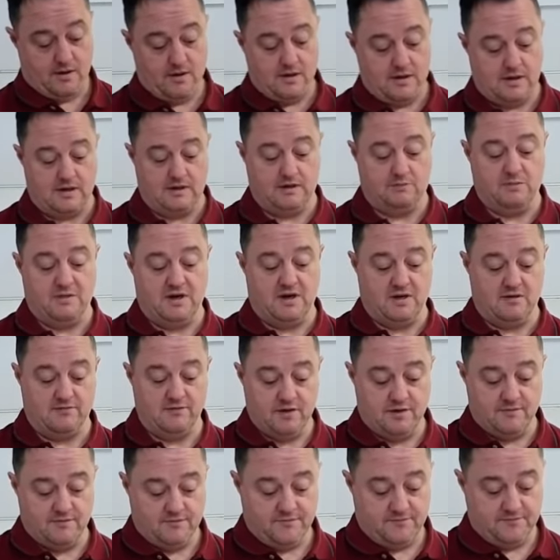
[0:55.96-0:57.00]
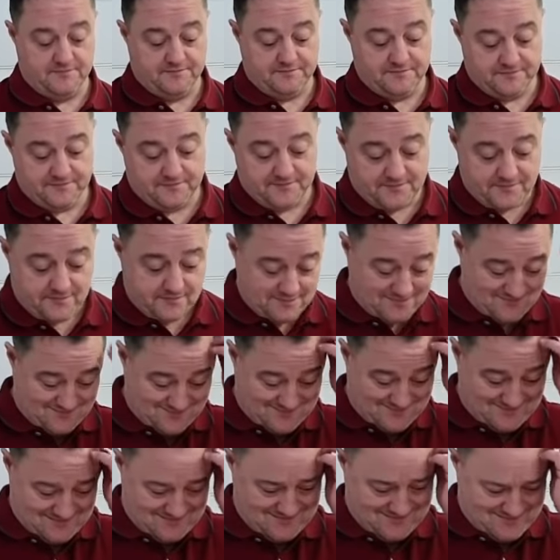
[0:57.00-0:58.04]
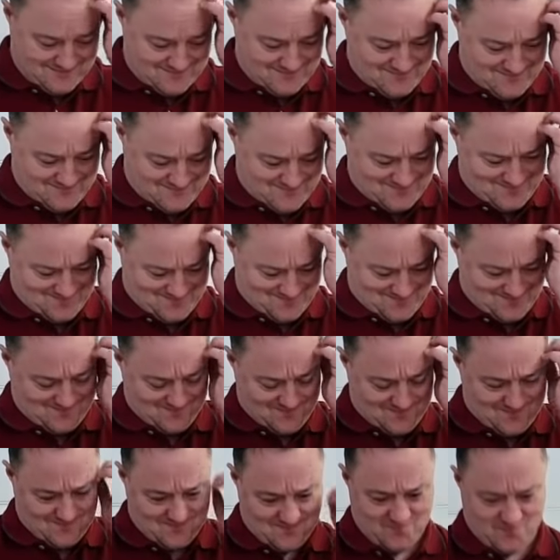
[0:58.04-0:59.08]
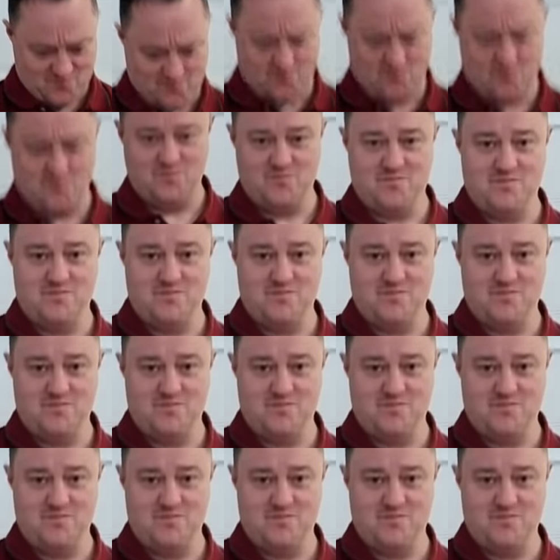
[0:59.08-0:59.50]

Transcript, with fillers: Frank Marvin. Stop, Mum's already been